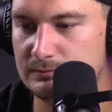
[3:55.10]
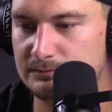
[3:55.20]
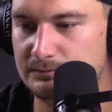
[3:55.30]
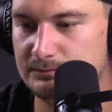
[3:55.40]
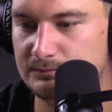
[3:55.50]

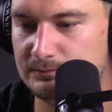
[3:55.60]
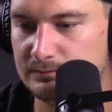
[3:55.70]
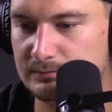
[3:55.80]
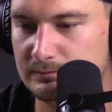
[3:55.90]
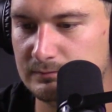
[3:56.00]

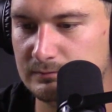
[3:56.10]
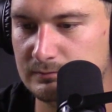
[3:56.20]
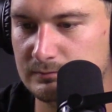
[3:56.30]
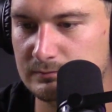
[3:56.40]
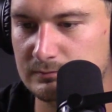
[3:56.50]

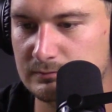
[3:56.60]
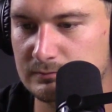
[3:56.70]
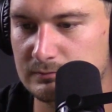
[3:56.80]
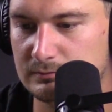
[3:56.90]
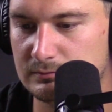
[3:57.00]

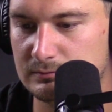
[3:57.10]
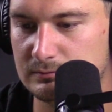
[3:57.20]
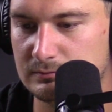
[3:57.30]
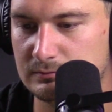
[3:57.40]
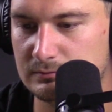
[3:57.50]

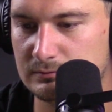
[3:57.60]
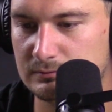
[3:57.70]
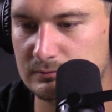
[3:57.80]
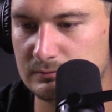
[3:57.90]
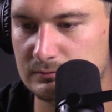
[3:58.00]

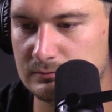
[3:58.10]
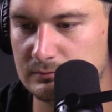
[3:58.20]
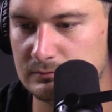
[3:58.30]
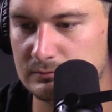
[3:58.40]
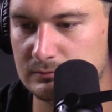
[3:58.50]

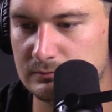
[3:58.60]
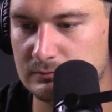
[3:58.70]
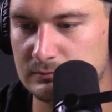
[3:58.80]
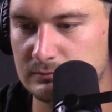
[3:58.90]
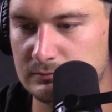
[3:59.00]

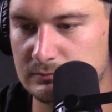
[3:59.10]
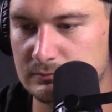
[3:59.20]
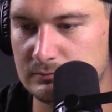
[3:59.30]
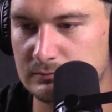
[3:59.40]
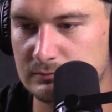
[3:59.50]
[no speech]